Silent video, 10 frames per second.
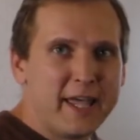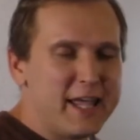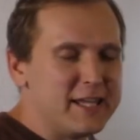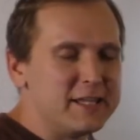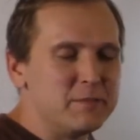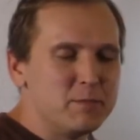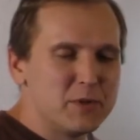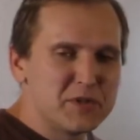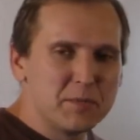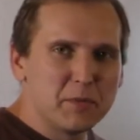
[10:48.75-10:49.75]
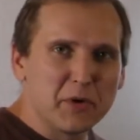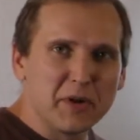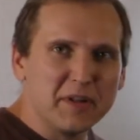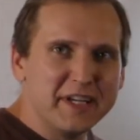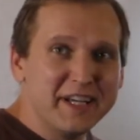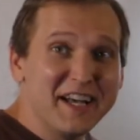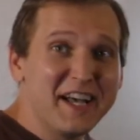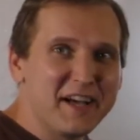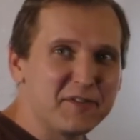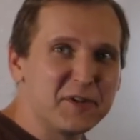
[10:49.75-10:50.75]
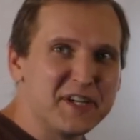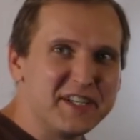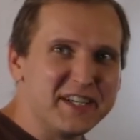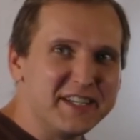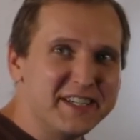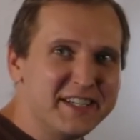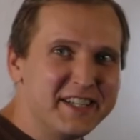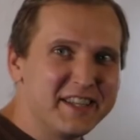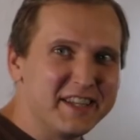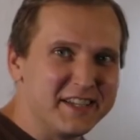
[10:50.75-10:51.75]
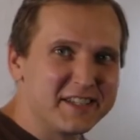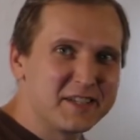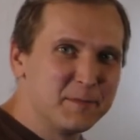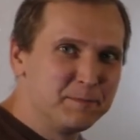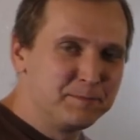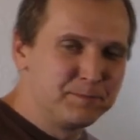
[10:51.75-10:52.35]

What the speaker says: And most importantly, have a great day. Thanks.